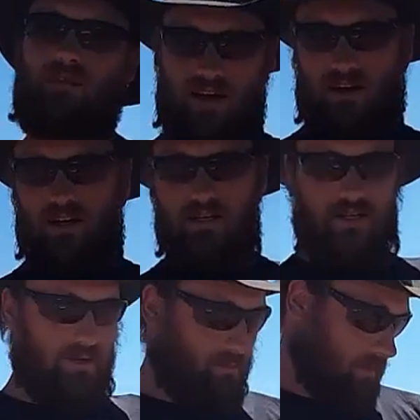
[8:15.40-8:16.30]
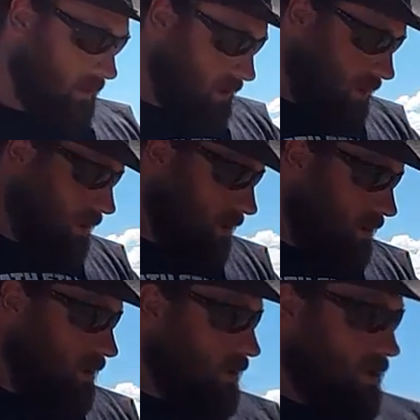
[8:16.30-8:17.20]
varies.
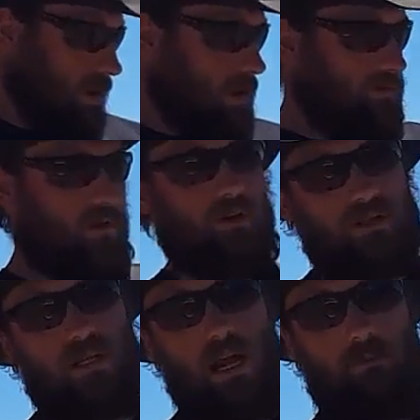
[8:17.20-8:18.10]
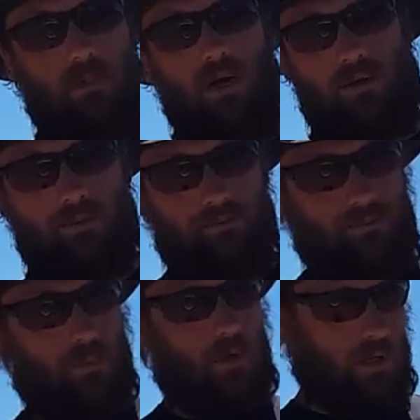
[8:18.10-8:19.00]
A first-time mother,
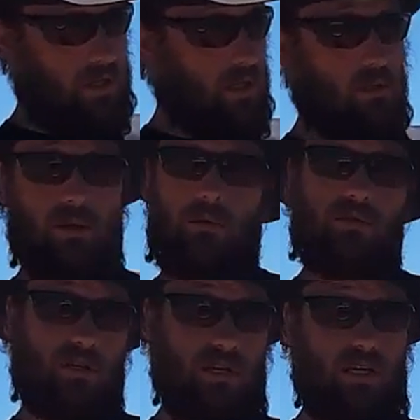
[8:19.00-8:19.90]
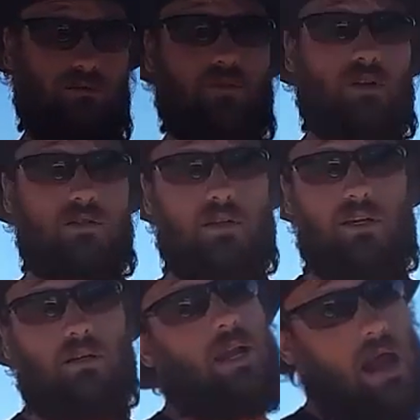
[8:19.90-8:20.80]
or a gilt that just had her first
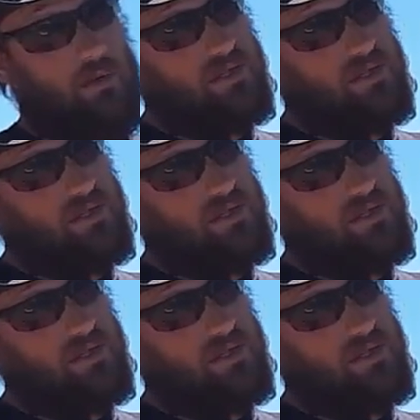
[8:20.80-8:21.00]
litter, now